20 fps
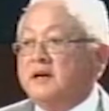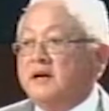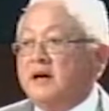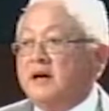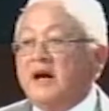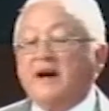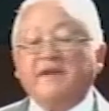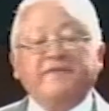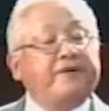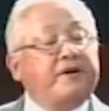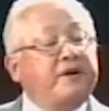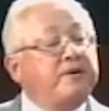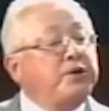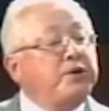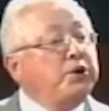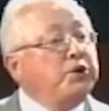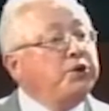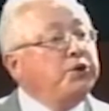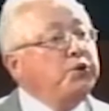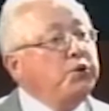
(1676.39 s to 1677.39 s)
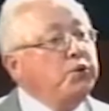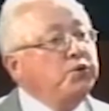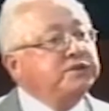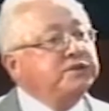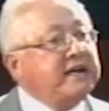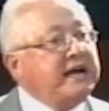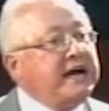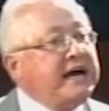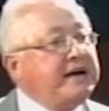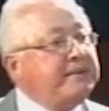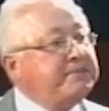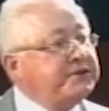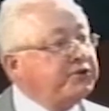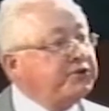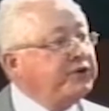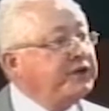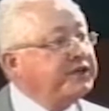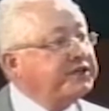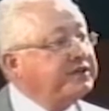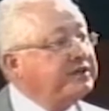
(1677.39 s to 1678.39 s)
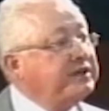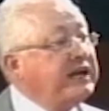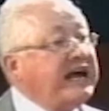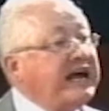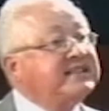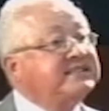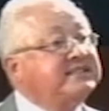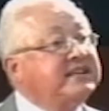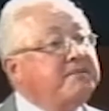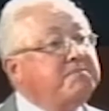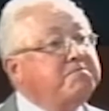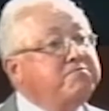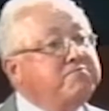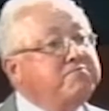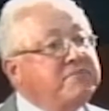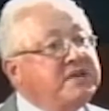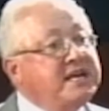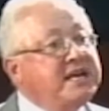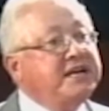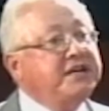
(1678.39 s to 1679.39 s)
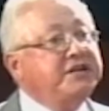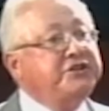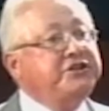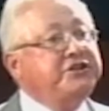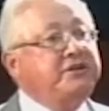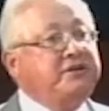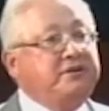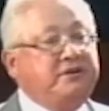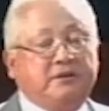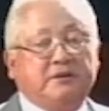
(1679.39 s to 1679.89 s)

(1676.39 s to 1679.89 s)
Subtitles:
have used arbitration as a major